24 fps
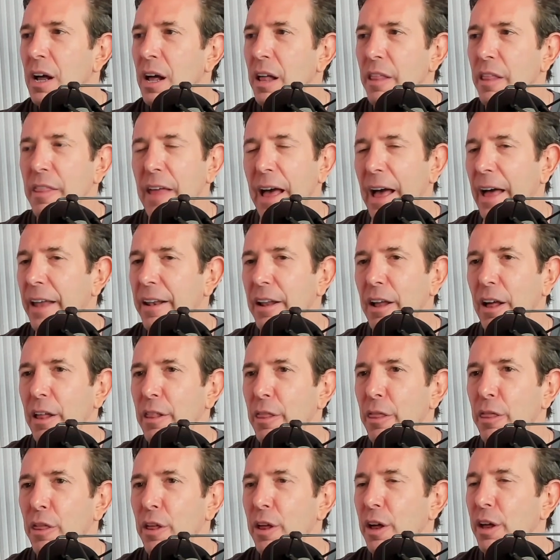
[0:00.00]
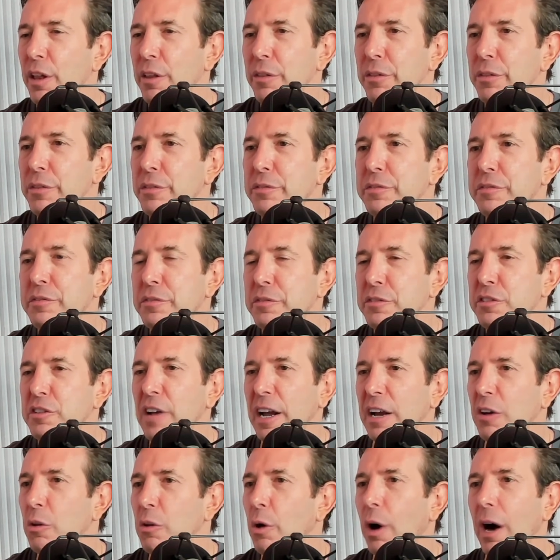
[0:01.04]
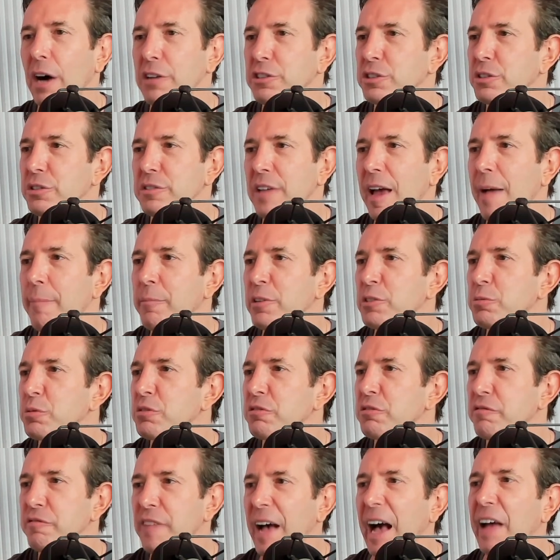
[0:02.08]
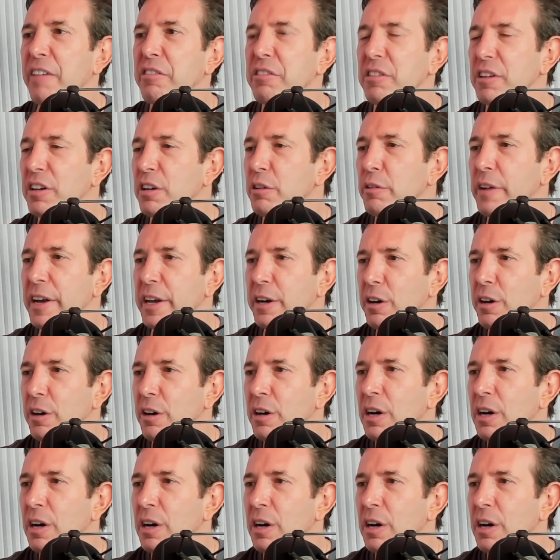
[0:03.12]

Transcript: that the psychological damage was vastly greater